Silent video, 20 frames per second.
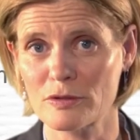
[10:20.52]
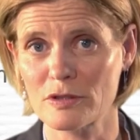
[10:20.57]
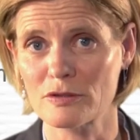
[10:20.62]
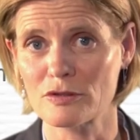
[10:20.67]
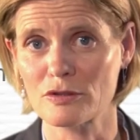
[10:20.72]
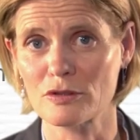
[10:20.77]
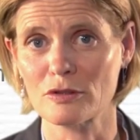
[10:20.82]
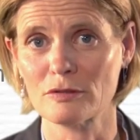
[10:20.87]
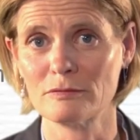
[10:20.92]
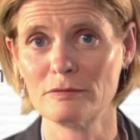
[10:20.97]

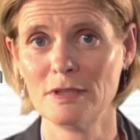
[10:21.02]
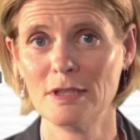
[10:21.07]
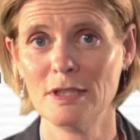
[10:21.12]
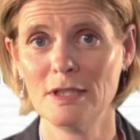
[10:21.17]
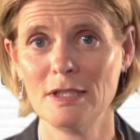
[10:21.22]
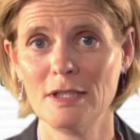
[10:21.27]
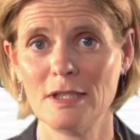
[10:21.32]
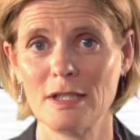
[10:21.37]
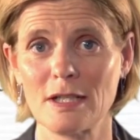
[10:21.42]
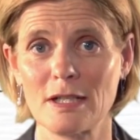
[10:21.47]
to.
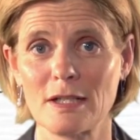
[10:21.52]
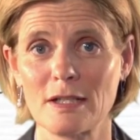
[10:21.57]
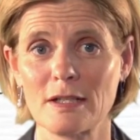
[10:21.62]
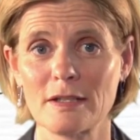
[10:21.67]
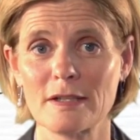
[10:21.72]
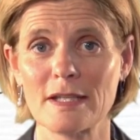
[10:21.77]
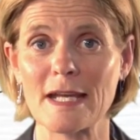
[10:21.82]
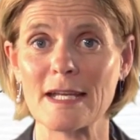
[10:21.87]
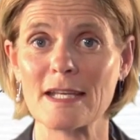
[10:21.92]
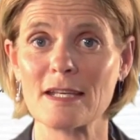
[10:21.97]

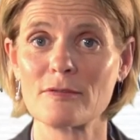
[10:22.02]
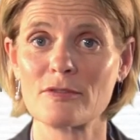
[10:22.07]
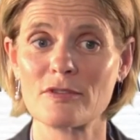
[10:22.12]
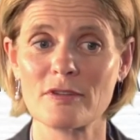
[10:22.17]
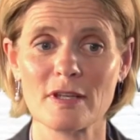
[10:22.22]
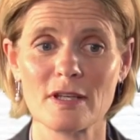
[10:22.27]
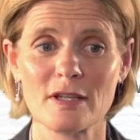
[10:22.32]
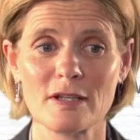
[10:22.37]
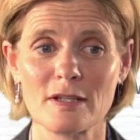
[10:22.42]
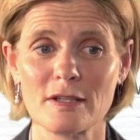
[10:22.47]
That gives
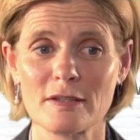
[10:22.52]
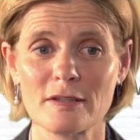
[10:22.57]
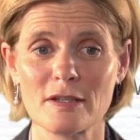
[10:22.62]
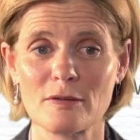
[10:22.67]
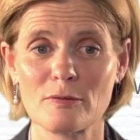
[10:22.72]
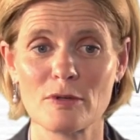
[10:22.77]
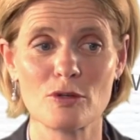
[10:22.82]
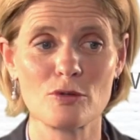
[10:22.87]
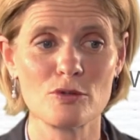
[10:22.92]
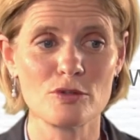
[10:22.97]

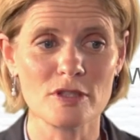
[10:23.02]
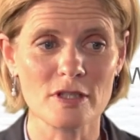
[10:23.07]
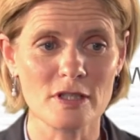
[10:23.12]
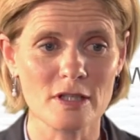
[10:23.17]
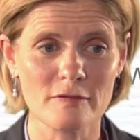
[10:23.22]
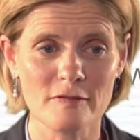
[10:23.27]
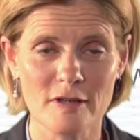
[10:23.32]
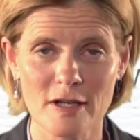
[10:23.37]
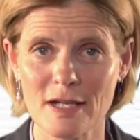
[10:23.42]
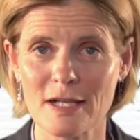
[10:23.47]
the recruiter
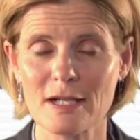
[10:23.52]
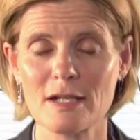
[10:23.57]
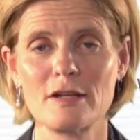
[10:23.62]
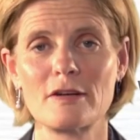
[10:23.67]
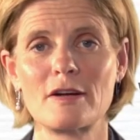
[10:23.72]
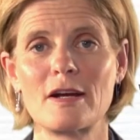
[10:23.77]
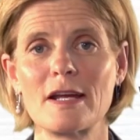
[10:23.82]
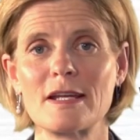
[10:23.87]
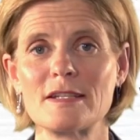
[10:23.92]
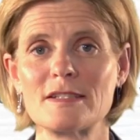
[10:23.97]
a very
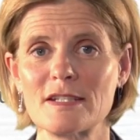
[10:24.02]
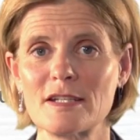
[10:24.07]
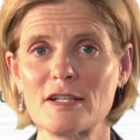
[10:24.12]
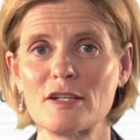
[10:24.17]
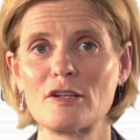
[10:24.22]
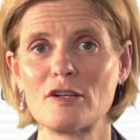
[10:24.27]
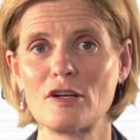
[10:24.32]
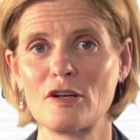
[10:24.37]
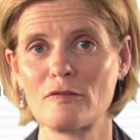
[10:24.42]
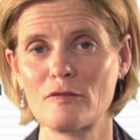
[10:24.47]
clear
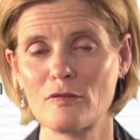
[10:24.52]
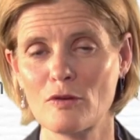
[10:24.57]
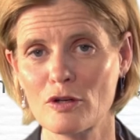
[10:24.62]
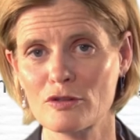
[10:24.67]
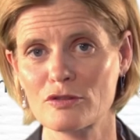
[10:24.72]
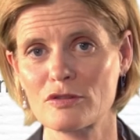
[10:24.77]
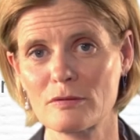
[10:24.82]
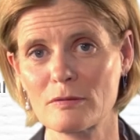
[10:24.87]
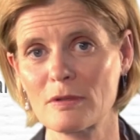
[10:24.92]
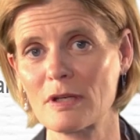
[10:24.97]
idea of
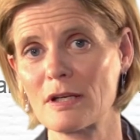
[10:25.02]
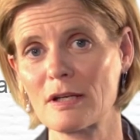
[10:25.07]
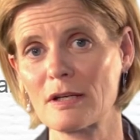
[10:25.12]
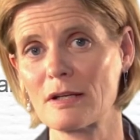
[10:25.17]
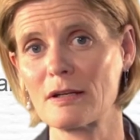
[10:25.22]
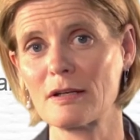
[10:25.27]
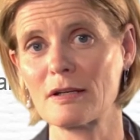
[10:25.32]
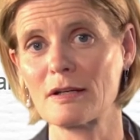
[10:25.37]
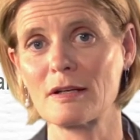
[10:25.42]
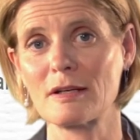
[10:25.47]
what
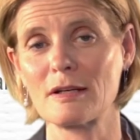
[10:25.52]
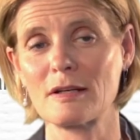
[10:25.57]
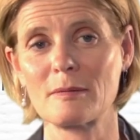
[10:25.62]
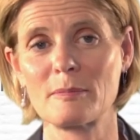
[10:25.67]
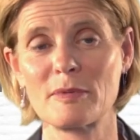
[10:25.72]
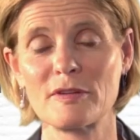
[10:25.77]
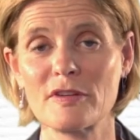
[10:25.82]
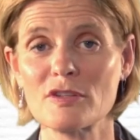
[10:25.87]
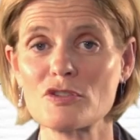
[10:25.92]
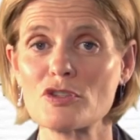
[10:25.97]

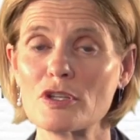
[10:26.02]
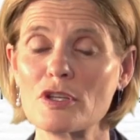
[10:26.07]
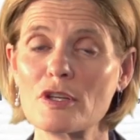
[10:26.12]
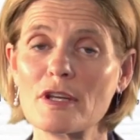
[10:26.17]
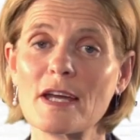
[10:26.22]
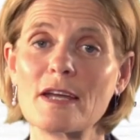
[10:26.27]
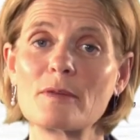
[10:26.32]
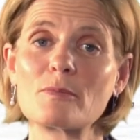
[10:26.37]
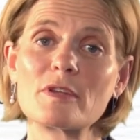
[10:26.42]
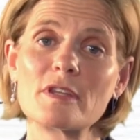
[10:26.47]
position you
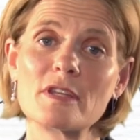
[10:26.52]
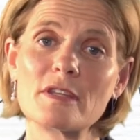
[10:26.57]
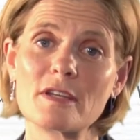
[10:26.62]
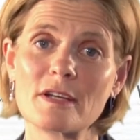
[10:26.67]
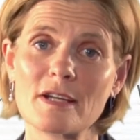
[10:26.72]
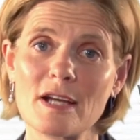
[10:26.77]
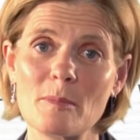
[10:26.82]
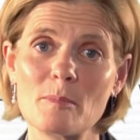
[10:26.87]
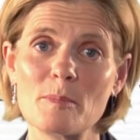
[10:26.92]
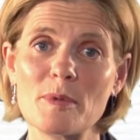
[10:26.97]
had within
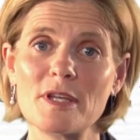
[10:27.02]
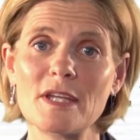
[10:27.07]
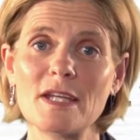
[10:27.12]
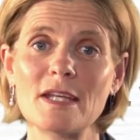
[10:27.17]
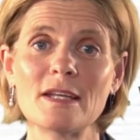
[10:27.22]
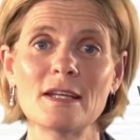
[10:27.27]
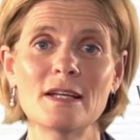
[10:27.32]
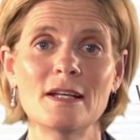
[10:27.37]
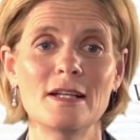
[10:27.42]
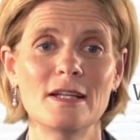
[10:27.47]
the
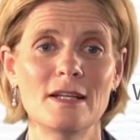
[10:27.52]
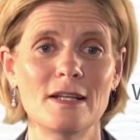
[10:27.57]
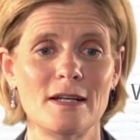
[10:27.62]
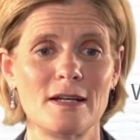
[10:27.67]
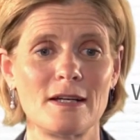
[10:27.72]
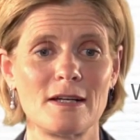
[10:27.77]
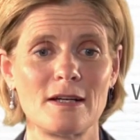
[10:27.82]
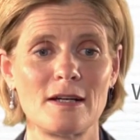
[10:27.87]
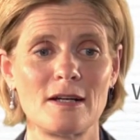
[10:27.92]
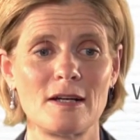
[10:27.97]
company
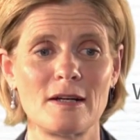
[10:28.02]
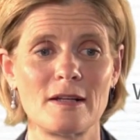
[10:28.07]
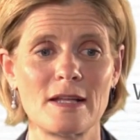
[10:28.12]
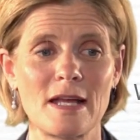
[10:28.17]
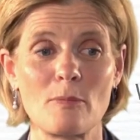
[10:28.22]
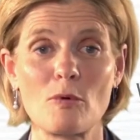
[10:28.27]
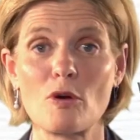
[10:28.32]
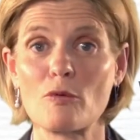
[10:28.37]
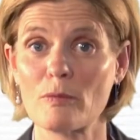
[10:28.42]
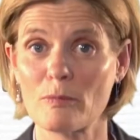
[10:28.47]

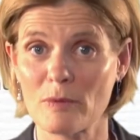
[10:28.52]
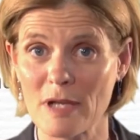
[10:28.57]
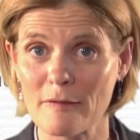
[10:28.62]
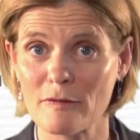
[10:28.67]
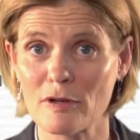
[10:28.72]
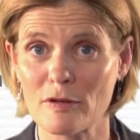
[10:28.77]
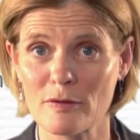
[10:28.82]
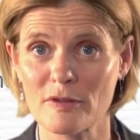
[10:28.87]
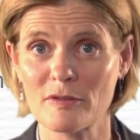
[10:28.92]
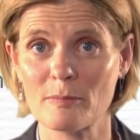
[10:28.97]
and what
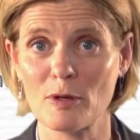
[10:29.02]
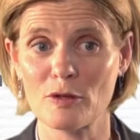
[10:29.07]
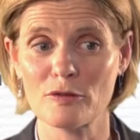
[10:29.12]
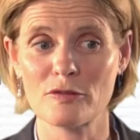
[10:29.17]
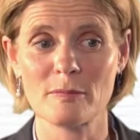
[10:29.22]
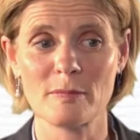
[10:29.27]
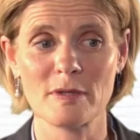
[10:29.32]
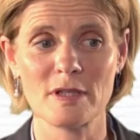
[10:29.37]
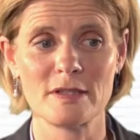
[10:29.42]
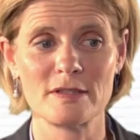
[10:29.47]
level of
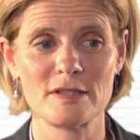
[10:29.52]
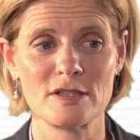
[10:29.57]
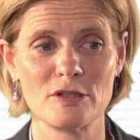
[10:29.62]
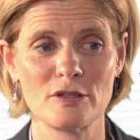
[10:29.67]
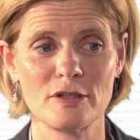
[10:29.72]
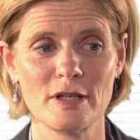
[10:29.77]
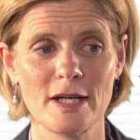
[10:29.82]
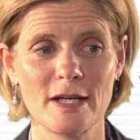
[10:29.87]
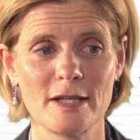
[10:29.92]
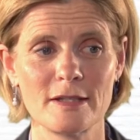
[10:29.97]
responsibility
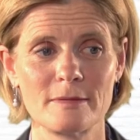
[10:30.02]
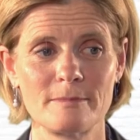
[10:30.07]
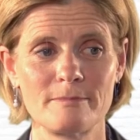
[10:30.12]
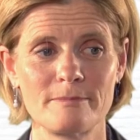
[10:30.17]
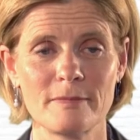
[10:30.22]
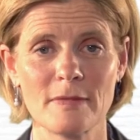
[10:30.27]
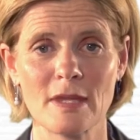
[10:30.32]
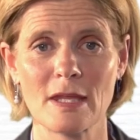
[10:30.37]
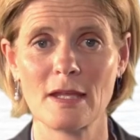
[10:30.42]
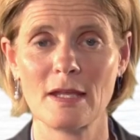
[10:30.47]
you had.
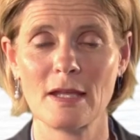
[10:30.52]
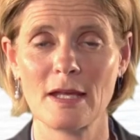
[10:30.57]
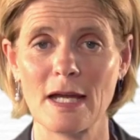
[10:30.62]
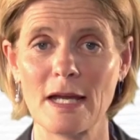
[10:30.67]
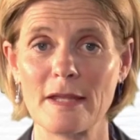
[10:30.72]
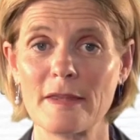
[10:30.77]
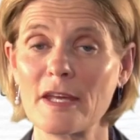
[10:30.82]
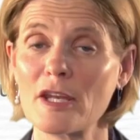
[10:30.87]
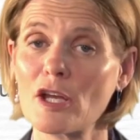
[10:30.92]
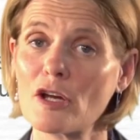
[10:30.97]

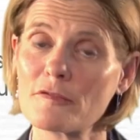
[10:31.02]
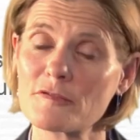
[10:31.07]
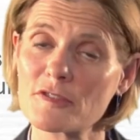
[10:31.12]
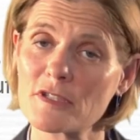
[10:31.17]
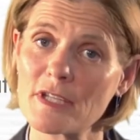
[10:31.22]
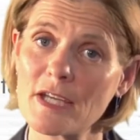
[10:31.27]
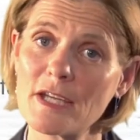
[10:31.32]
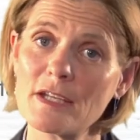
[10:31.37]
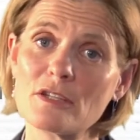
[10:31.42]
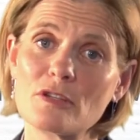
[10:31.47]
And then
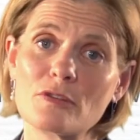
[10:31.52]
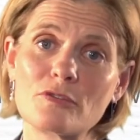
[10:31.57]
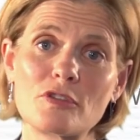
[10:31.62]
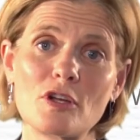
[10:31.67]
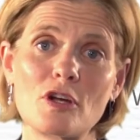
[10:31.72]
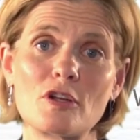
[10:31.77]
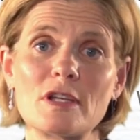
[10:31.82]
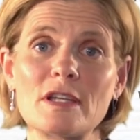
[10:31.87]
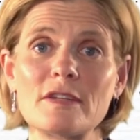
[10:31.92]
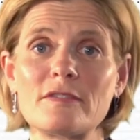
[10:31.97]
after that, you
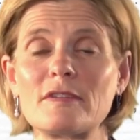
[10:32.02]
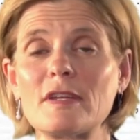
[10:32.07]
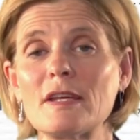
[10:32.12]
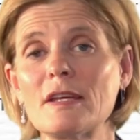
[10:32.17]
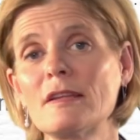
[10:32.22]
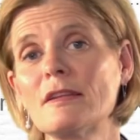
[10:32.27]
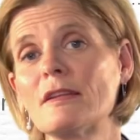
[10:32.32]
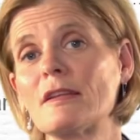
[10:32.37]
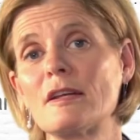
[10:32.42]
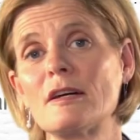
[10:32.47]
start
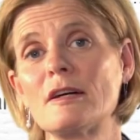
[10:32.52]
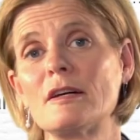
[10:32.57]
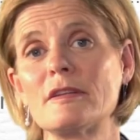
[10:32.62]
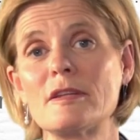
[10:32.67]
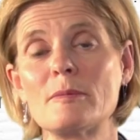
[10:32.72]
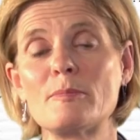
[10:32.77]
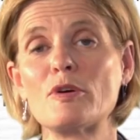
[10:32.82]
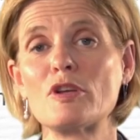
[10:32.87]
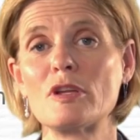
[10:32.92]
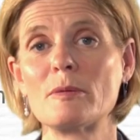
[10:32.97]
listing
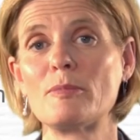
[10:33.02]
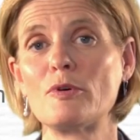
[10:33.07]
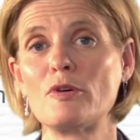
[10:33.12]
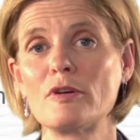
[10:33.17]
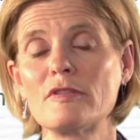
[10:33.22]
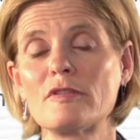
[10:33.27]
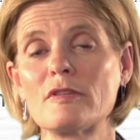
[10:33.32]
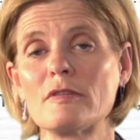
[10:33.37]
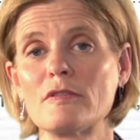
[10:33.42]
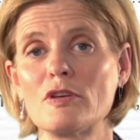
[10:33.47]
the bullet
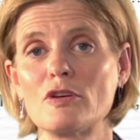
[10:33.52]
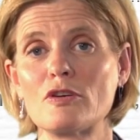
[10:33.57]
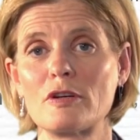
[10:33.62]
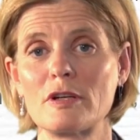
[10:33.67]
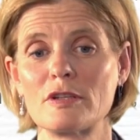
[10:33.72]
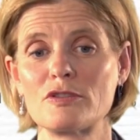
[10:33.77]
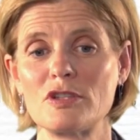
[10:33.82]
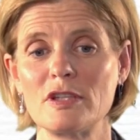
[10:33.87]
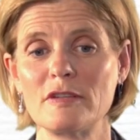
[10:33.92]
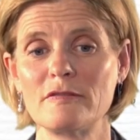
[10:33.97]
points of your
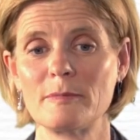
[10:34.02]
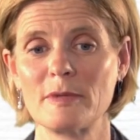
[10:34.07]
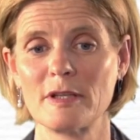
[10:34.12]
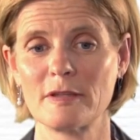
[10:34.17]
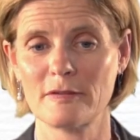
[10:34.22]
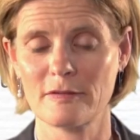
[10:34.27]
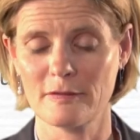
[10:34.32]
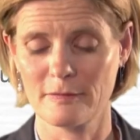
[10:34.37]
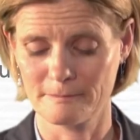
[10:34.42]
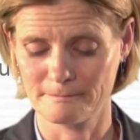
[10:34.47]

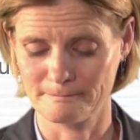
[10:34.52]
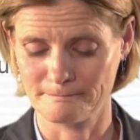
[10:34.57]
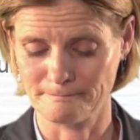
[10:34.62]
achievements.